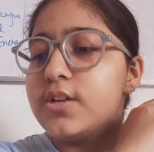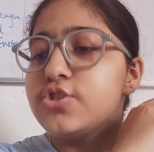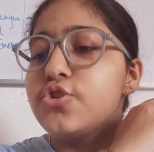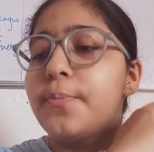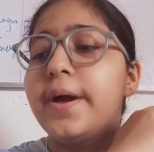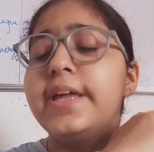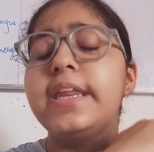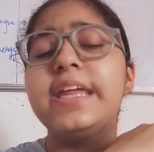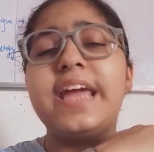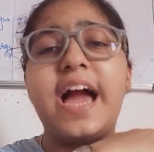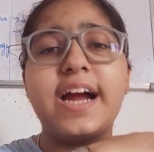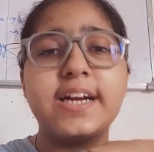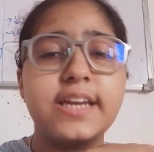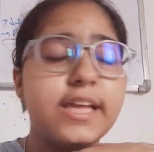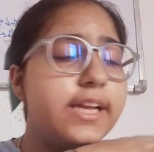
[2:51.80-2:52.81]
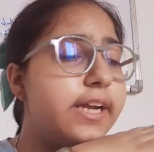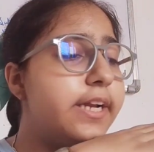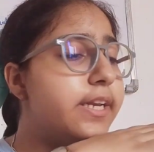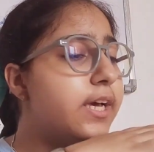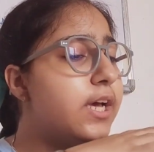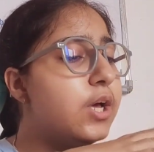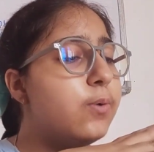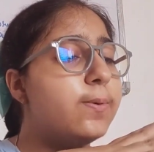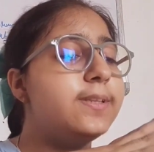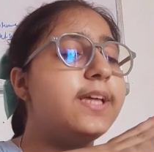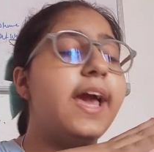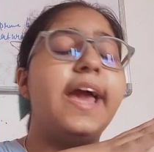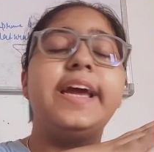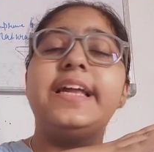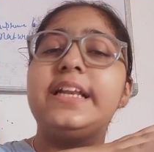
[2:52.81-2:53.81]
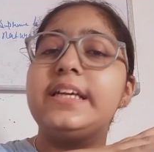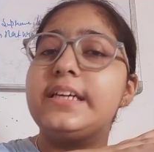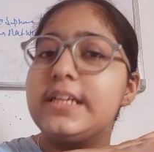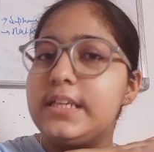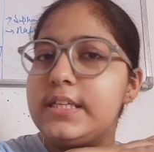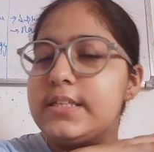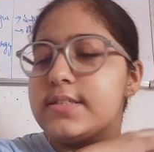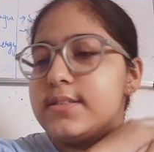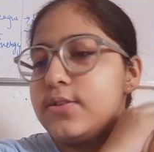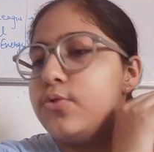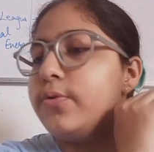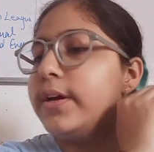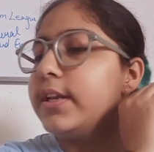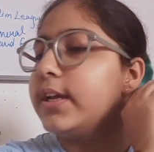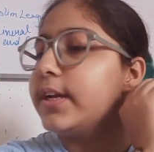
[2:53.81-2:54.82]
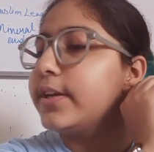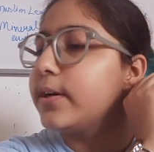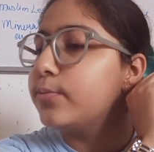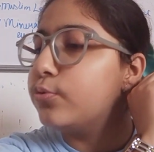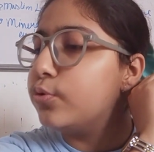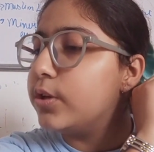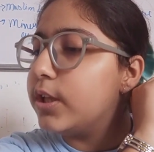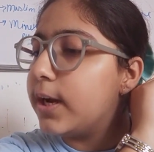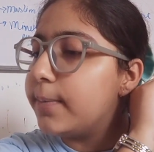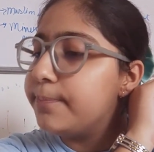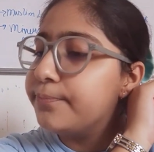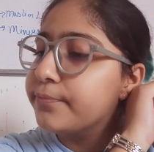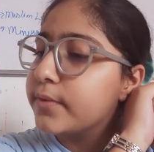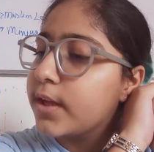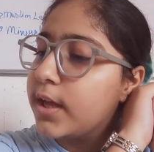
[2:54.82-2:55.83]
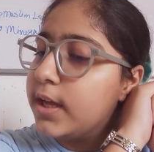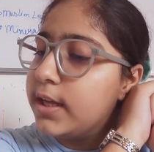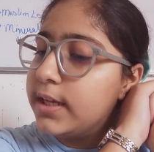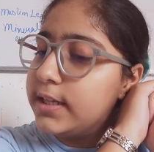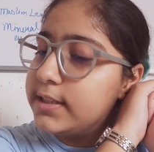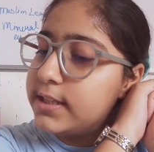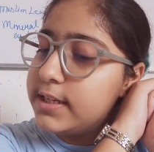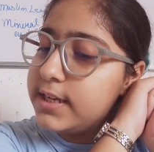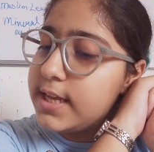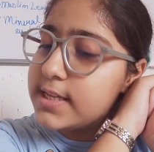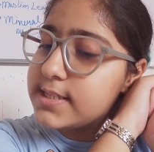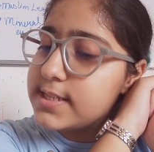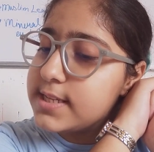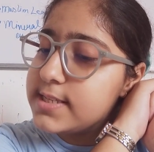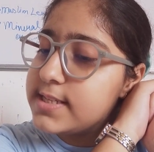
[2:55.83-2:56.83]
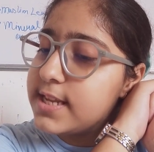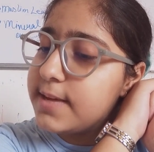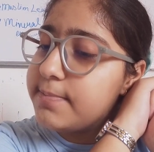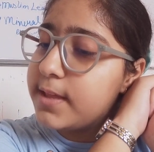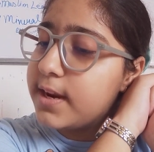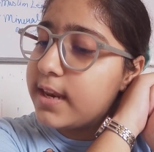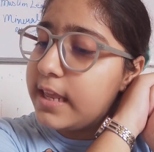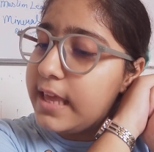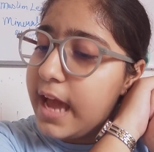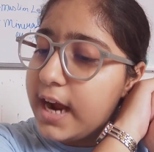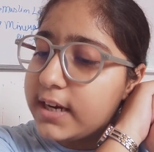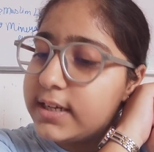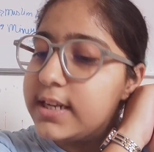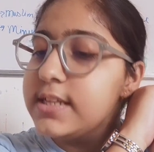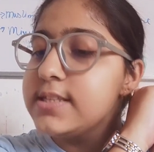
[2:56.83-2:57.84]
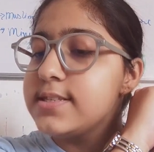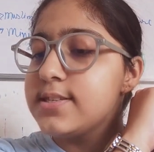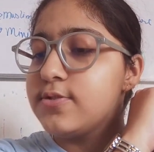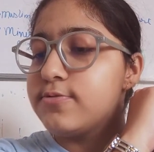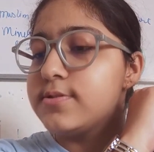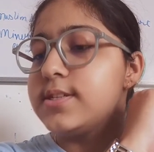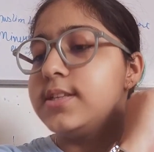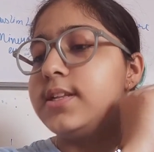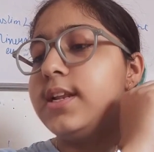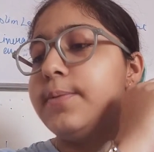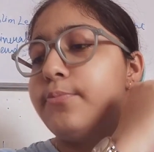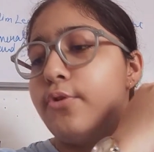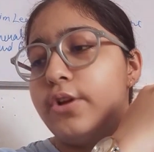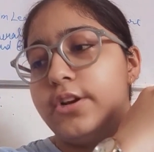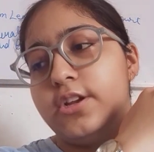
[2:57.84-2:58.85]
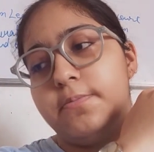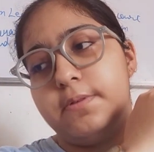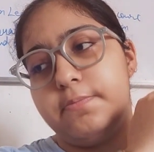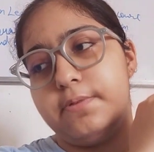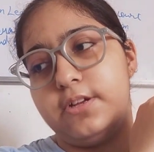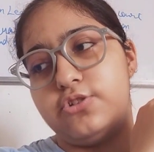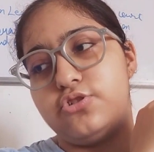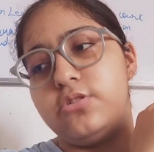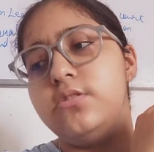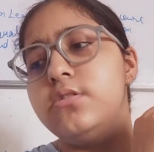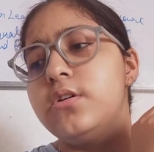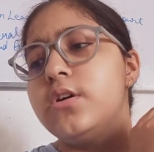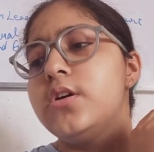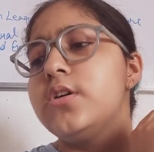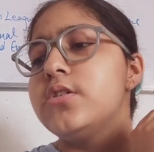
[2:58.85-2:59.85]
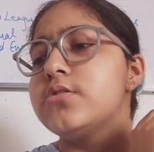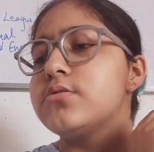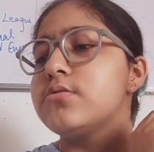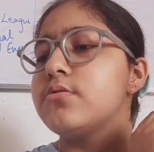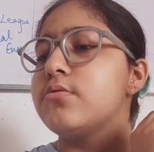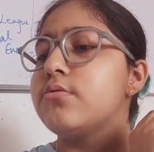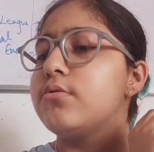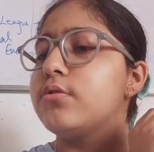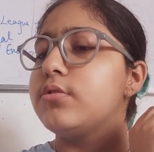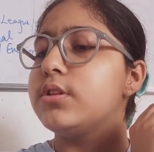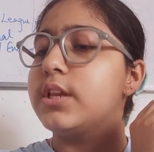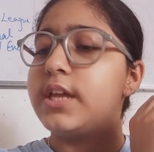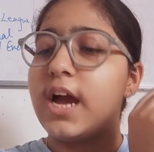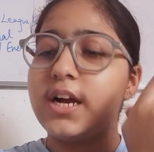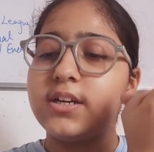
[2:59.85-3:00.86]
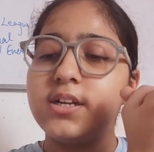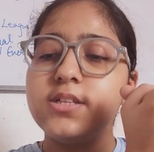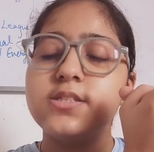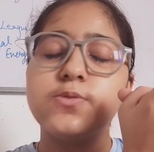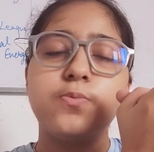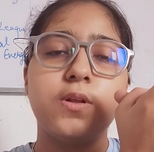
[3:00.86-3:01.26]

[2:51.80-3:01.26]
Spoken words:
So by reacting it with alkalis, you can get ammonia. The next is, name the reactants used in the laboratory preparation. So the reactants